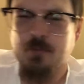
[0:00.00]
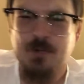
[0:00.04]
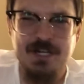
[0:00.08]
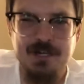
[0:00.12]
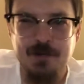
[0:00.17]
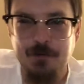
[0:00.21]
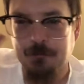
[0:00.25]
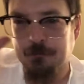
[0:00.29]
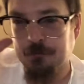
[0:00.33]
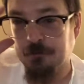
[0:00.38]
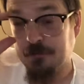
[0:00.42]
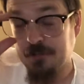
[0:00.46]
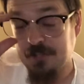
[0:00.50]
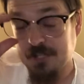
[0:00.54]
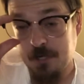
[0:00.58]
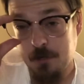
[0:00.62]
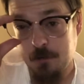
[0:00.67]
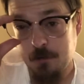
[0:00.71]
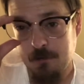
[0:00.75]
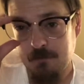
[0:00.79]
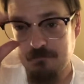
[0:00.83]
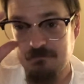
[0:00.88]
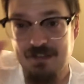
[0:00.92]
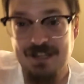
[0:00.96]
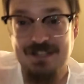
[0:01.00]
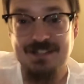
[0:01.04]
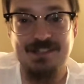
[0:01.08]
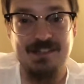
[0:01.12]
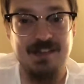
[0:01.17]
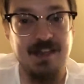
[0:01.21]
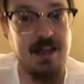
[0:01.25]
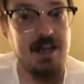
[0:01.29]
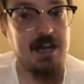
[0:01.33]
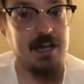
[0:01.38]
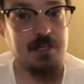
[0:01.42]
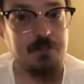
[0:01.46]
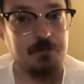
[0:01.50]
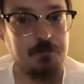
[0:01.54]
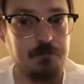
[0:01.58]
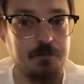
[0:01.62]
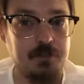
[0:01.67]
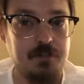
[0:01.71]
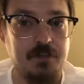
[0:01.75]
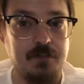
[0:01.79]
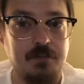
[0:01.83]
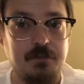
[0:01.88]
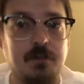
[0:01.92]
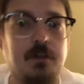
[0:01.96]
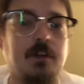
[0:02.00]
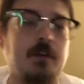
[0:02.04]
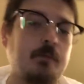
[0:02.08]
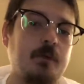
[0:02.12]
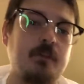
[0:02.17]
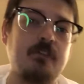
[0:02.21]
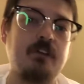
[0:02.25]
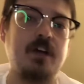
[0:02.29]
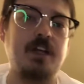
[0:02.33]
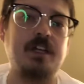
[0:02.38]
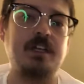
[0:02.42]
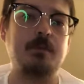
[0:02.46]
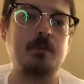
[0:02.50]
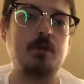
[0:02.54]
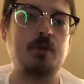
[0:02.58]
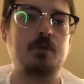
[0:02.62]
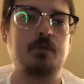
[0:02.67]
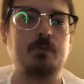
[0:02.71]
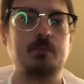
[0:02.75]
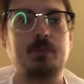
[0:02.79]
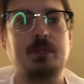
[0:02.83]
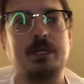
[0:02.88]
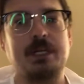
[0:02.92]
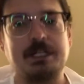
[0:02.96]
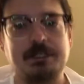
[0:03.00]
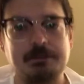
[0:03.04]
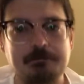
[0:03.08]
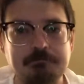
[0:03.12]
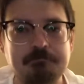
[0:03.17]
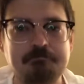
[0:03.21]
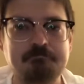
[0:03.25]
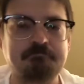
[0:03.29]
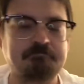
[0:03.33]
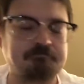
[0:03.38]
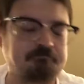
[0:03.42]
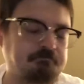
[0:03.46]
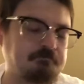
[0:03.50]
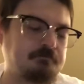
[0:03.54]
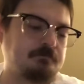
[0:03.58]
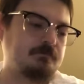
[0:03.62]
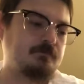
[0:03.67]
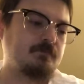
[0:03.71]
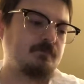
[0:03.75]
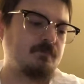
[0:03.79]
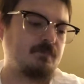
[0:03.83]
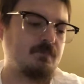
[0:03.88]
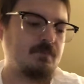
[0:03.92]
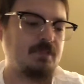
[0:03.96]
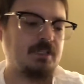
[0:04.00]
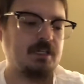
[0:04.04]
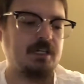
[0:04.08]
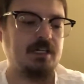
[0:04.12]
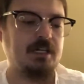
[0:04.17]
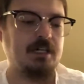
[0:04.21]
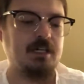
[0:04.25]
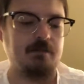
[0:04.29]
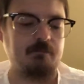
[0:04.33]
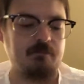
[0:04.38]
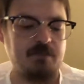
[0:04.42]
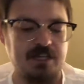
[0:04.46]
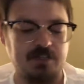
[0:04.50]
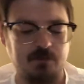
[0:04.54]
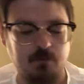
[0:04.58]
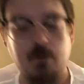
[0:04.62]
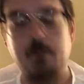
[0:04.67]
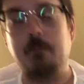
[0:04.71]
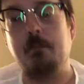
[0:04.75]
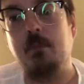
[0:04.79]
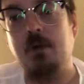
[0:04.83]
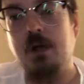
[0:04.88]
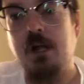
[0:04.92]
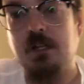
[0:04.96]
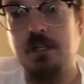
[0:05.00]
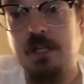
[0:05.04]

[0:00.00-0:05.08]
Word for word: We don't really know if that's actually the term of honeymoon, but um, that's what a